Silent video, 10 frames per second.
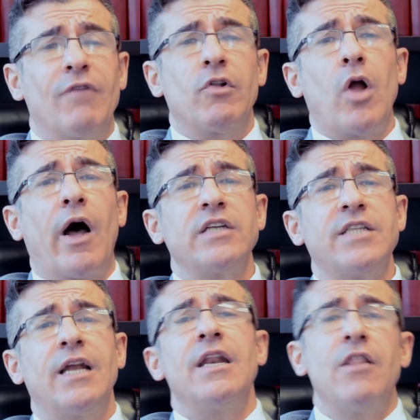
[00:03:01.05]
have a loss
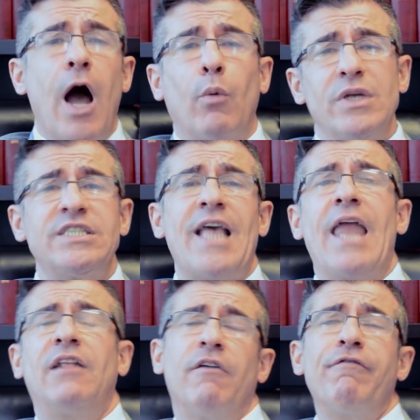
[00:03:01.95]
that,
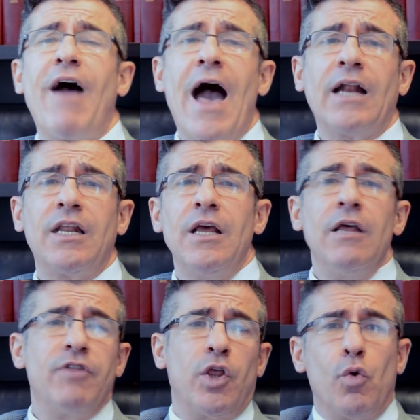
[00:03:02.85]
notwithstanding the fact
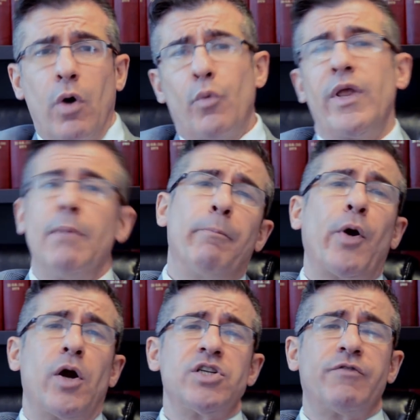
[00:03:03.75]
that you were
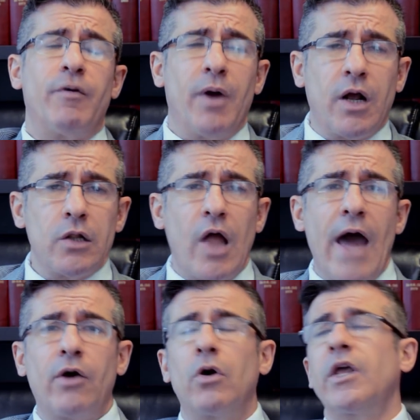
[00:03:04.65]
reimbursed from a
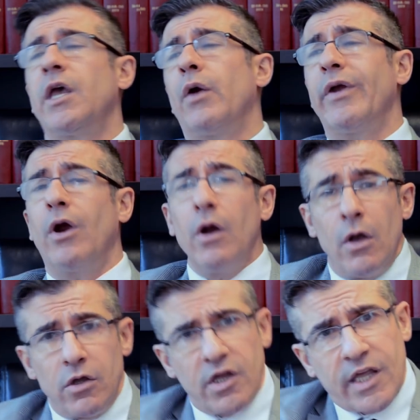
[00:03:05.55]
collateral carrier,
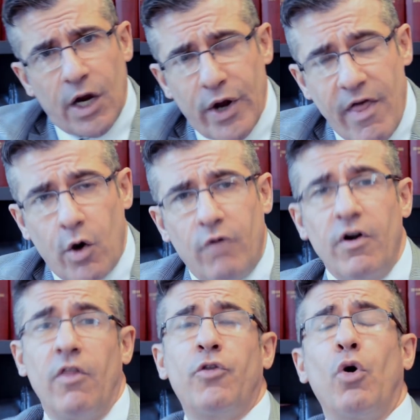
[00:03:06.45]
you can carry that over
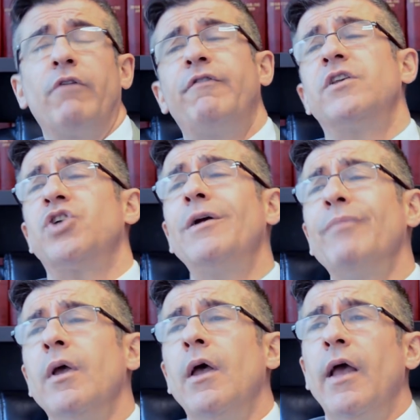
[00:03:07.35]
to the tortfeasor
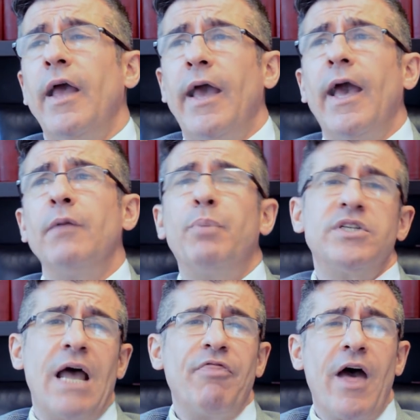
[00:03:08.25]
and
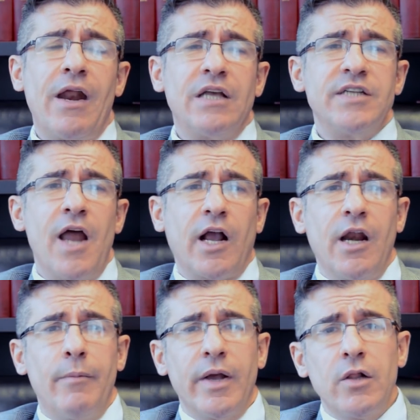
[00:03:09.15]
present that as an
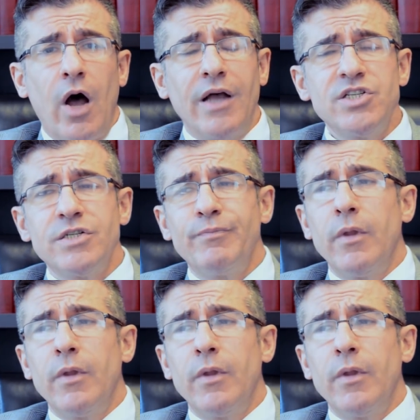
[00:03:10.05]
economic loss.